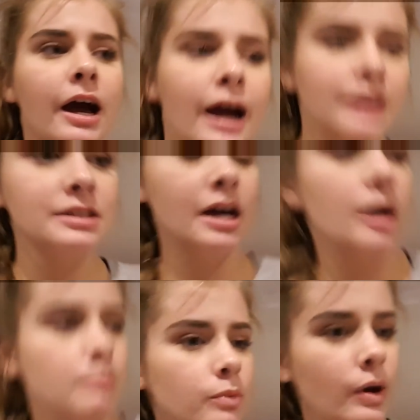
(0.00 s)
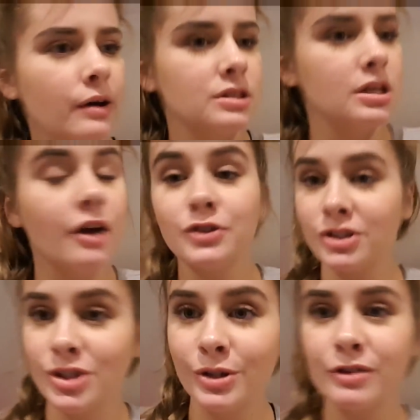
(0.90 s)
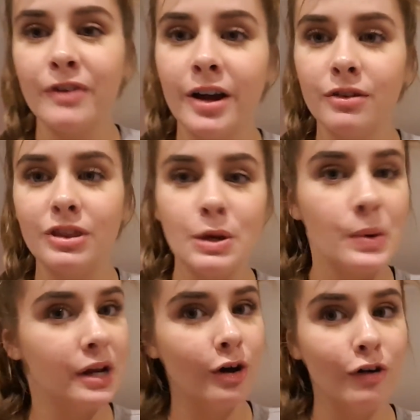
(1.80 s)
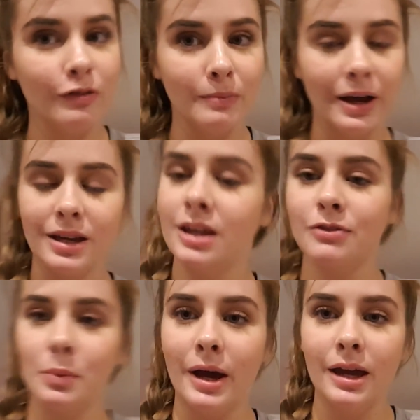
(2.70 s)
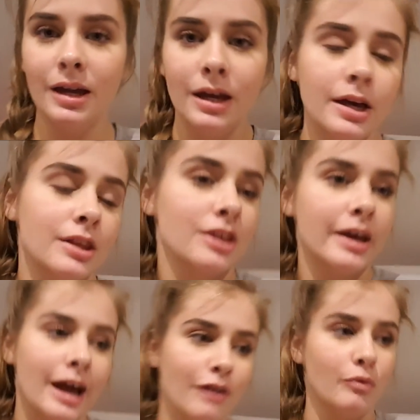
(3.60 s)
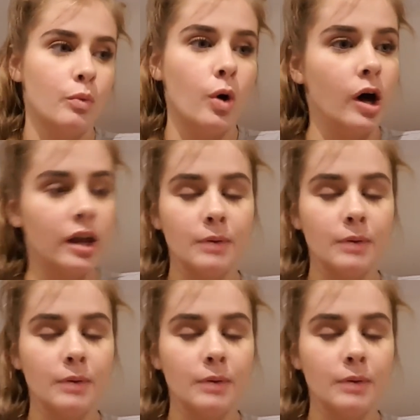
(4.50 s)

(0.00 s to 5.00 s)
And what else? I've just notified the winner of my giveaway that they have won.